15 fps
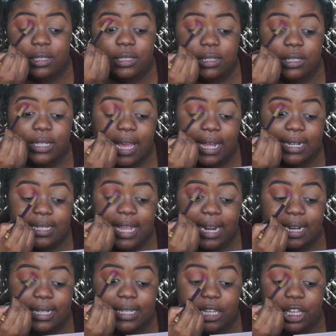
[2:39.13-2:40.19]
So yeah, I
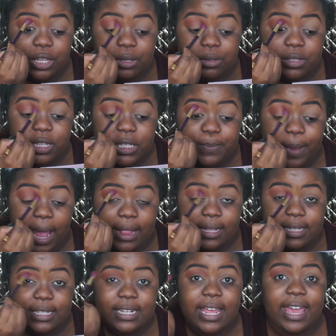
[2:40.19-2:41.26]
decided to use this
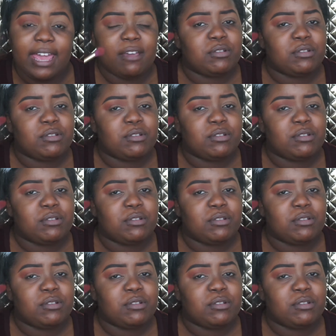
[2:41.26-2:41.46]
palette today.